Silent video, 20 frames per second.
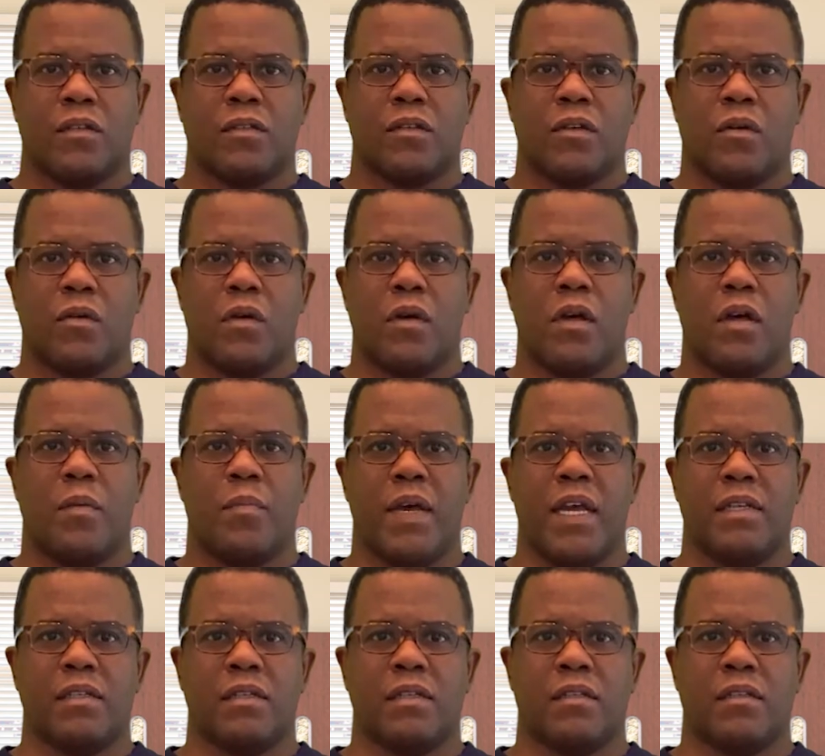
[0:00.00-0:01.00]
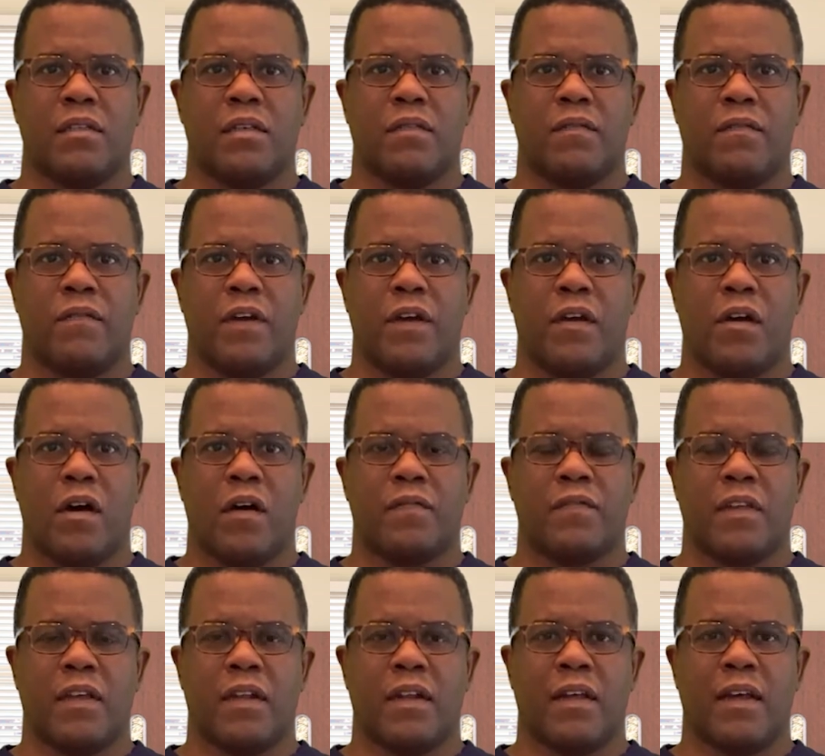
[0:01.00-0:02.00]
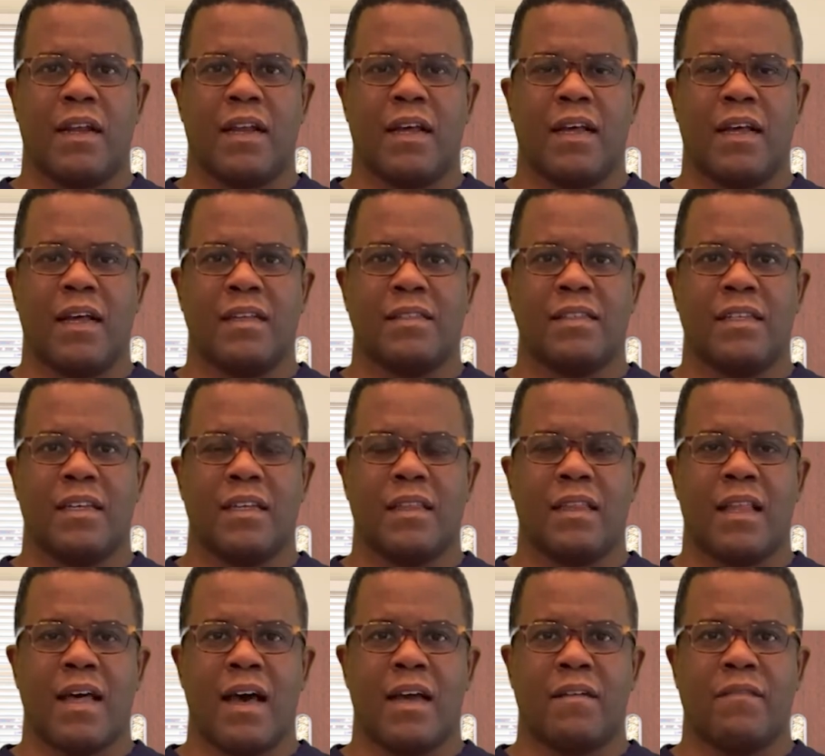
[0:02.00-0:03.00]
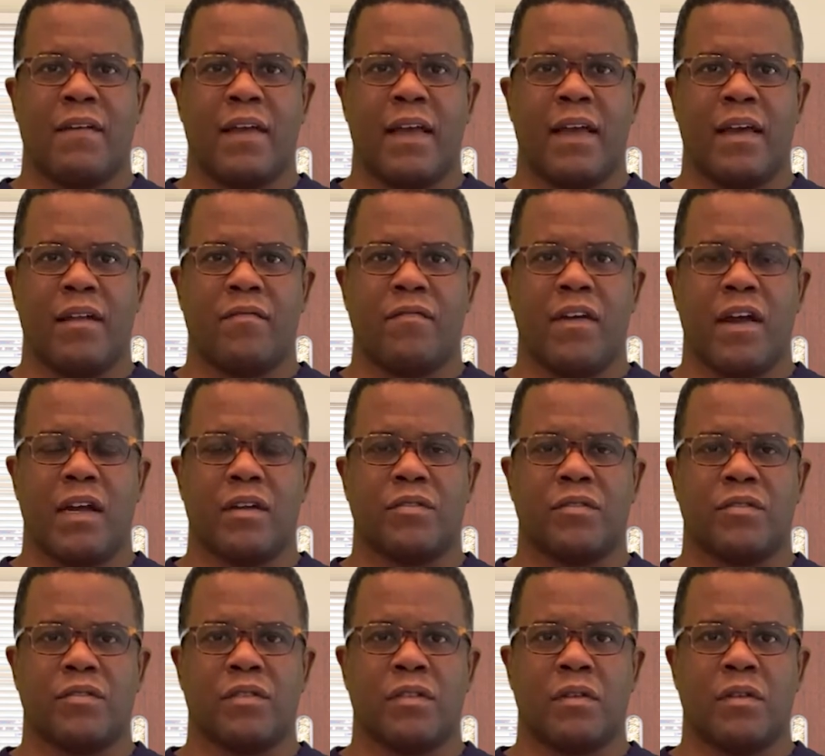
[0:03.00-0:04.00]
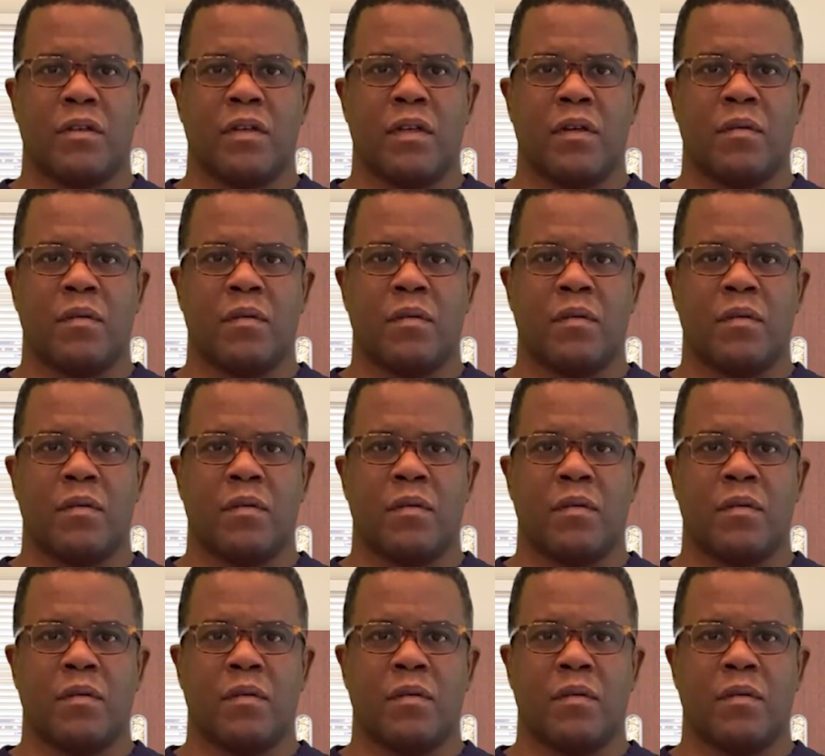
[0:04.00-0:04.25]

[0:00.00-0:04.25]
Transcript: So patients, very often, I see a lot of hand fractures,